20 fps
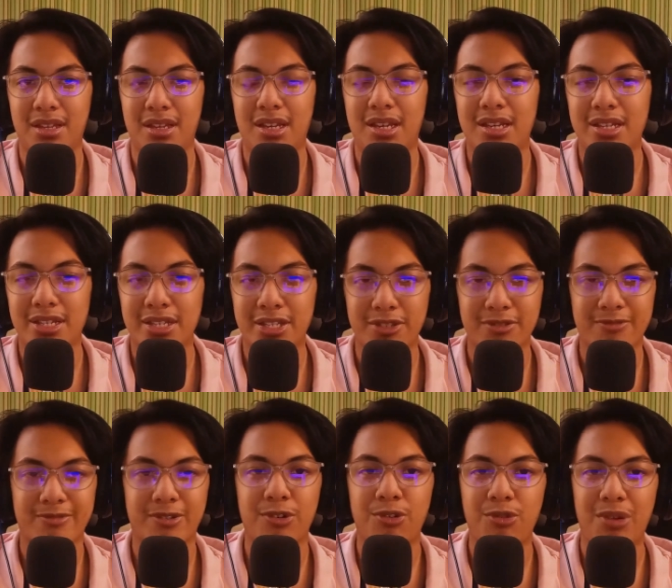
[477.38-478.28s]

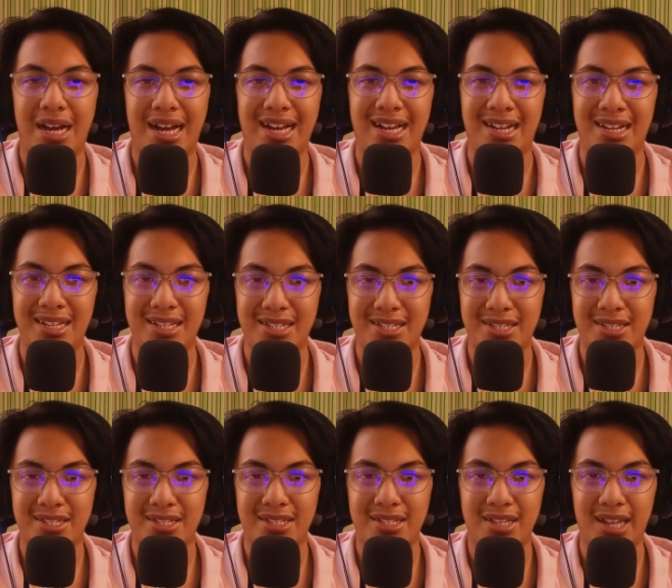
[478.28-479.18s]
Through ALS,
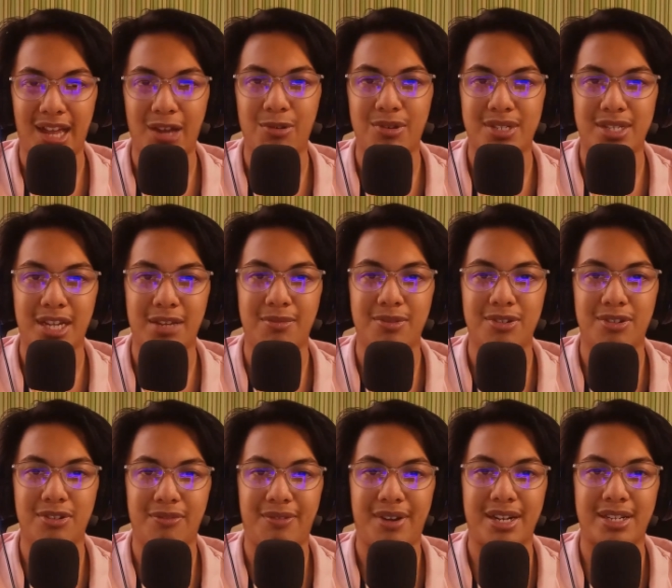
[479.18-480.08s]
I was able to
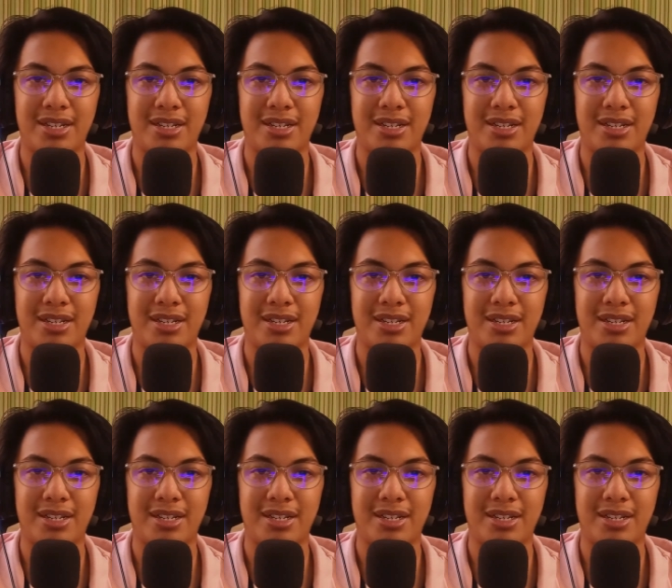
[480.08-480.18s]
finally